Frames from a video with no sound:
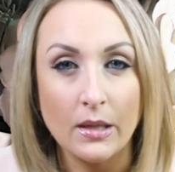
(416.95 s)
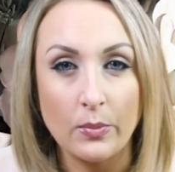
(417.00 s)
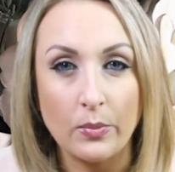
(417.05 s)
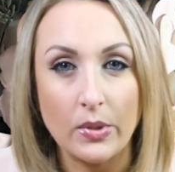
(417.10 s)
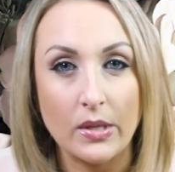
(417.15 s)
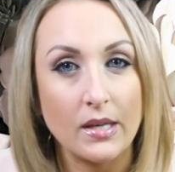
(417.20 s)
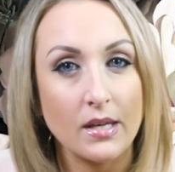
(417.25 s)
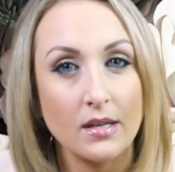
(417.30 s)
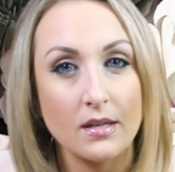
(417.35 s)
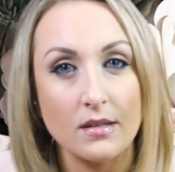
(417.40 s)

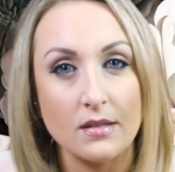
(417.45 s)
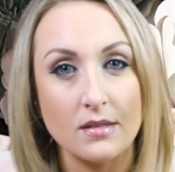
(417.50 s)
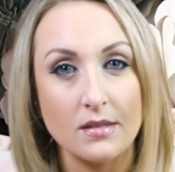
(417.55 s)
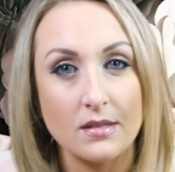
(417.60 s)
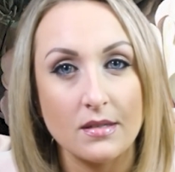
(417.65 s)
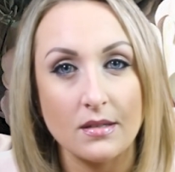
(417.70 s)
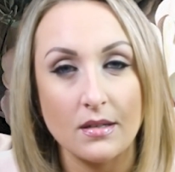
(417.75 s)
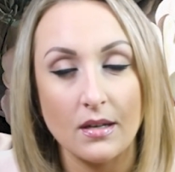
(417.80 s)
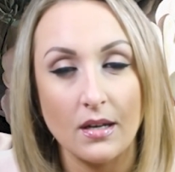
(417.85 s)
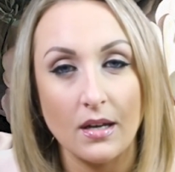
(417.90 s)

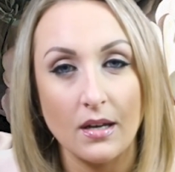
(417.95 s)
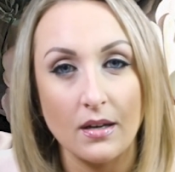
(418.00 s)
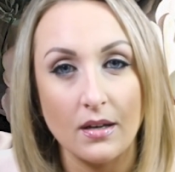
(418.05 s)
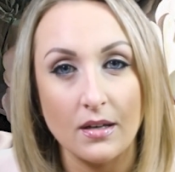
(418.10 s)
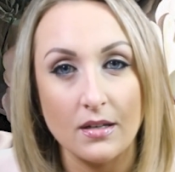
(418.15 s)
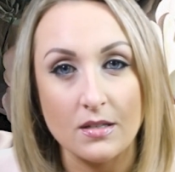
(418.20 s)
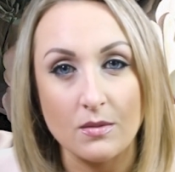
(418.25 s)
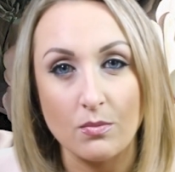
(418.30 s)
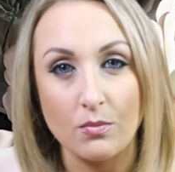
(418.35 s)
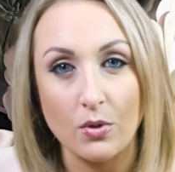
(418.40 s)
because
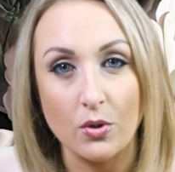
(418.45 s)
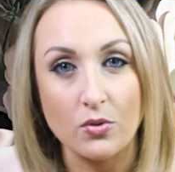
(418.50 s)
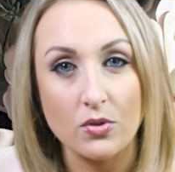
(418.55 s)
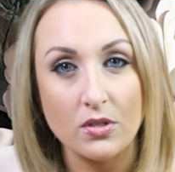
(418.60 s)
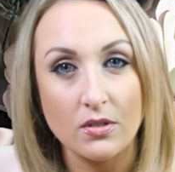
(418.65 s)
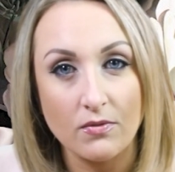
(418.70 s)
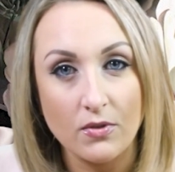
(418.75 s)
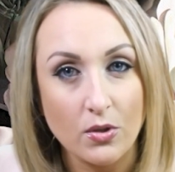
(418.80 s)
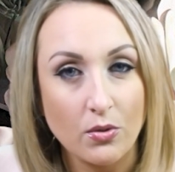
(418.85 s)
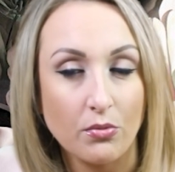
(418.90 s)
as
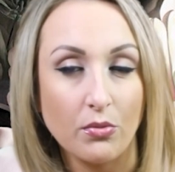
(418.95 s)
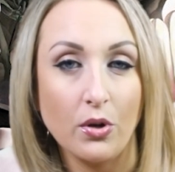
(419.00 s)
most of you